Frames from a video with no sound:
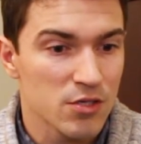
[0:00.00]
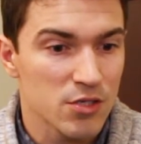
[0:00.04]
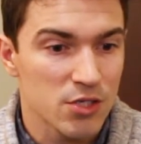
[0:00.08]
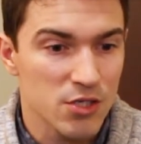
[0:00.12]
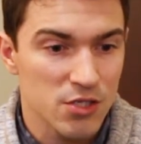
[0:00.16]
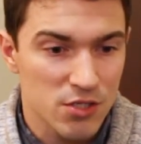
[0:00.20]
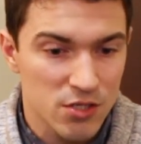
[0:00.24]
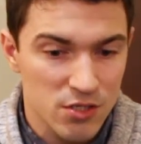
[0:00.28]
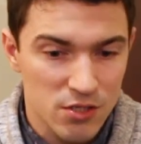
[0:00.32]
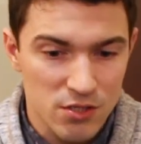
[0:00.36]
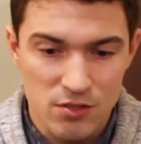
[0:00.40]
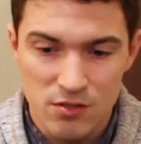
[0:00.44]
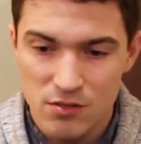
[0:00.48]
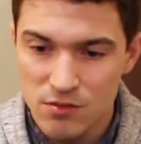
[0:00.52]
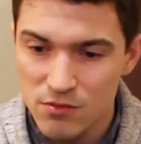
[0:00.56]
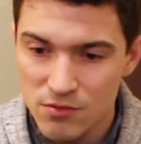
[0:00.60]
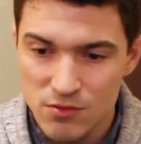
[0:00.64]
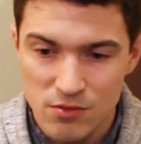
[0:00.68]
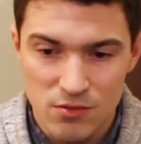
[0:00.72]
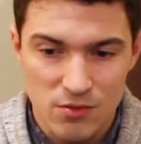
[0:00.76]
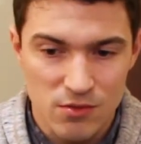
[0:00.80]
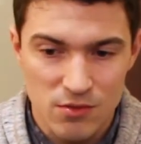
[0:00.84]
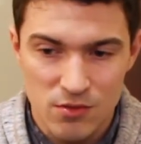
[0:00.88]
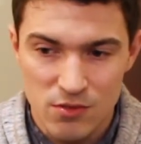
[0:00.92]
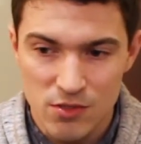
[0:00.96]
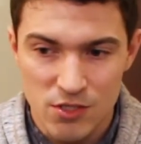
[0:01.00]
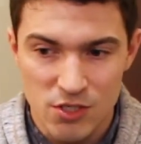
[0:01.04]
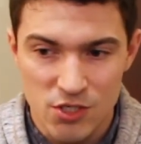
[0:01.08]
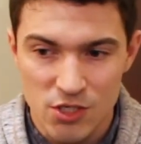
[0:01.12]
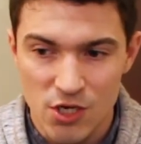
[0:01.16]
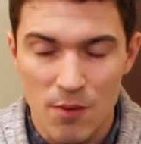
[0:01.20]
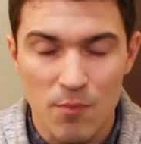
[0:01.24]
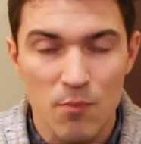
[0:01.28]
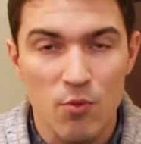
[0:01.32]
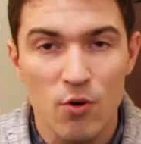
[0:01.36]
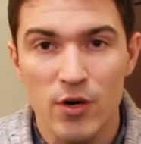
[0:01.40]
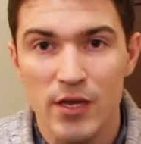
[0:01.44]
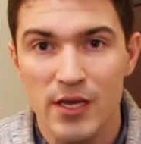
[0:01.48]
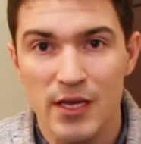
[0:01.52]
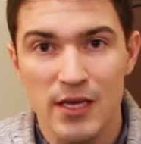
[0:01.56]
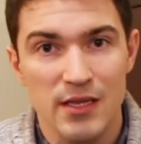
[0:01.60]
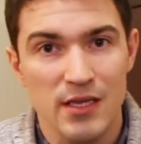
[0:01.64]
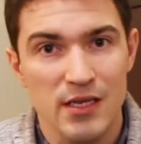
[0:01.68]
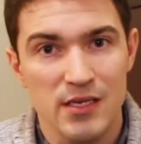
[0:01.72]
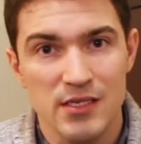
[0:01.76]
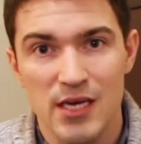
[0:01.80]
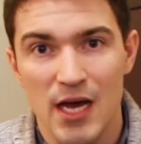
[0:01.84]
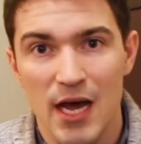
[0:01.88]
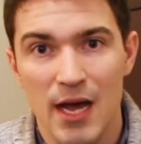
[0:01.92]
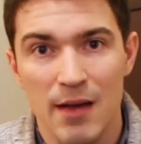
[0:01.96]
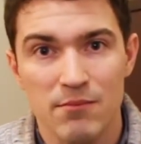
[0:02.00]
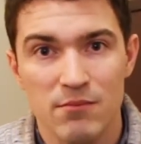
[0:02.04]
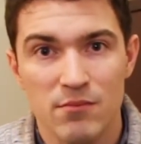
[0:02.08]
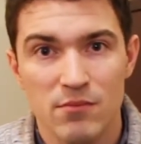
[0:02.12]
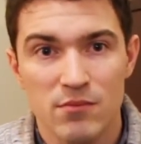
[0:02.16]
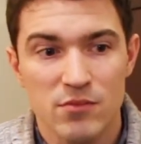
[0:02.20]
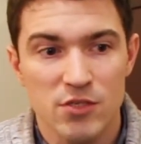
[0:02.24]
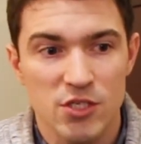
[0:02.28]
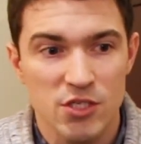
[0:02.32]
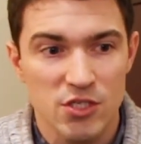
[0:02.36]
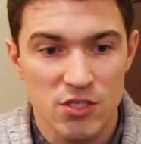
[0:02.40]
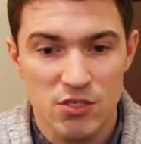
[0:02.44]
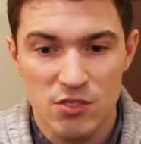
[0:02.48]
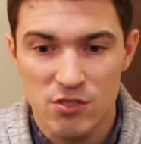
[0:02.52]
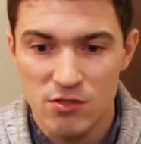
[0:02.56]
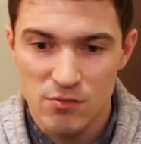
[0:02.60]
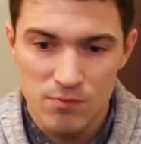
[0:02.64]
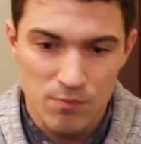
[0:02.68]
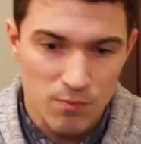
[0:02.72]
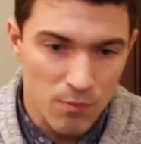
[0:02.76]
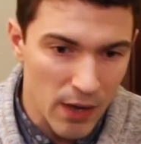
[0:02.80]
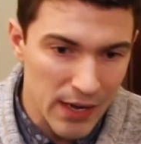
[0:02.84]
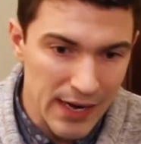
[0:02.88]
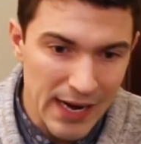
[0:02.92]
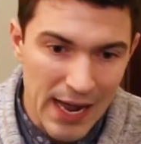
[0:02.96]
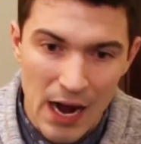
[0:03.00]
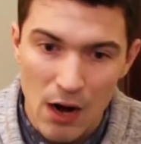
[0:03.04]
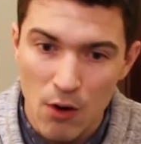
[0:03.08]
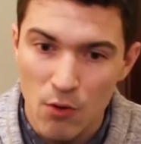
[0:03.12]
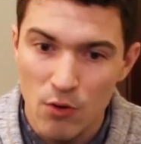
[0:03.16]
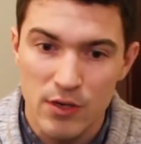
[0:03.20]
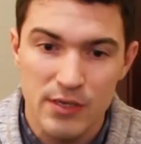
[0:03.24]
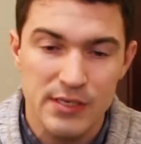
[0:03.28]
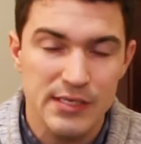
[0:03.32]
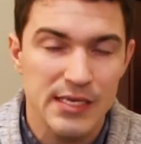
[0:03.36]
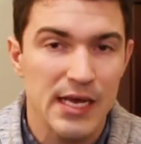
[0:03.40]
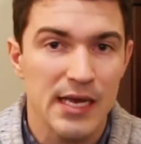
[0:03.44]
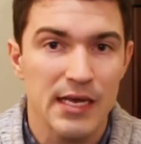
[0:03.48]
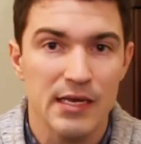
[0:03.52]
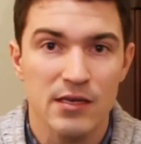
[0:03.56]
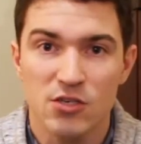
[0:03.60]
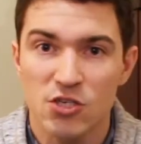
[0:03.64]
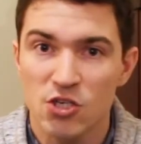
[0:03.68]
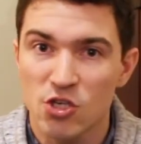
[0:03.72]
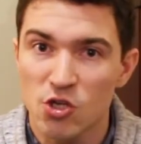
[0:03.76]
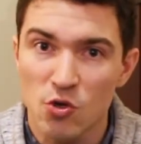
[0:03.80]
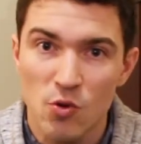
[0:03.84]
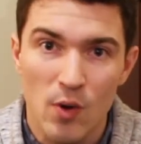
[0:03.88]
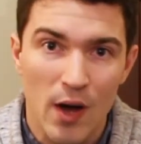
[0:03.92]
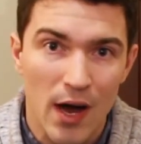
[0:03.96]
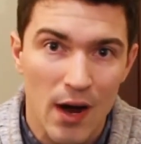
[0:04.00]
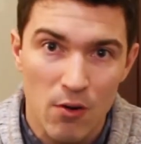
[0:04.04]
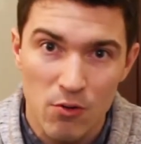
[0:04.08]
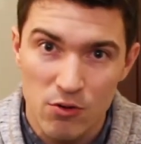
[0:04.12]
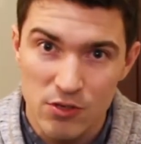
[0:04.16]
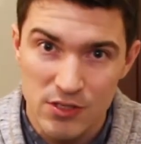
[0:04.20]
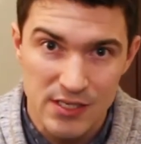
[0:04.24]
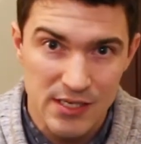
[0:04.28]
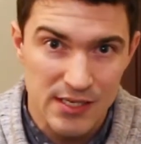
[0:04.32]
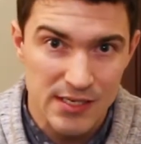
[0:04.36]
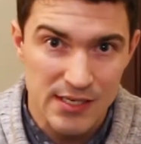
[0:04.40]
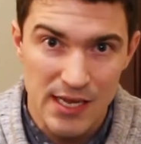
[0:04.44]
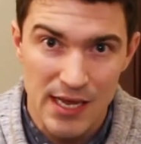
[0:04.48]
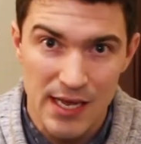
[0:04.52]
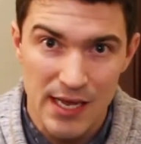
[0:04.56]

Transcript: just, just start putting in the time just an hour a day, two hours a